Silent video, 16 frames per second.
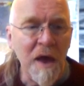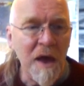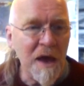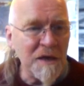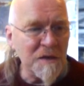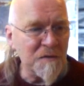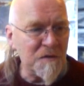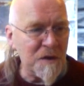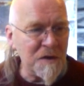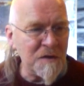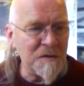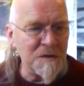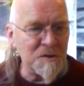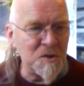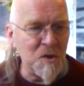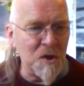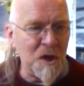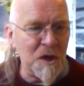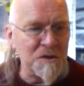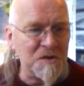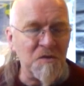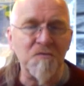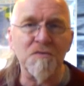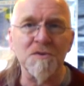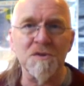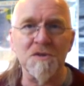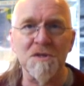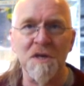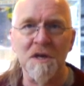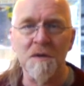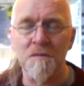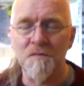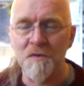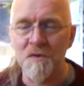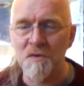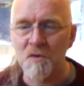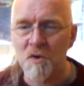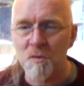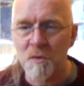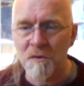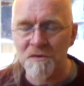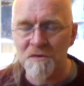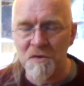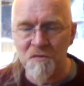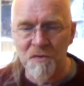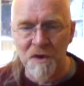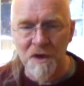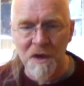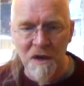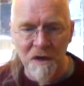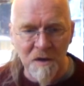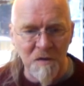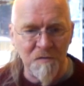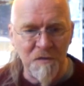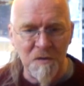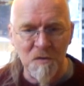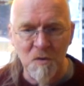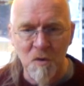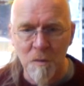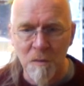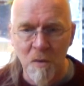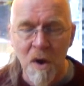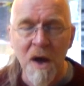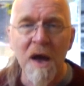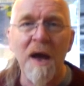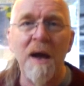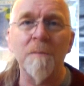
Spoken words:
Anything that's got a different shape than normal, a different colour than normal,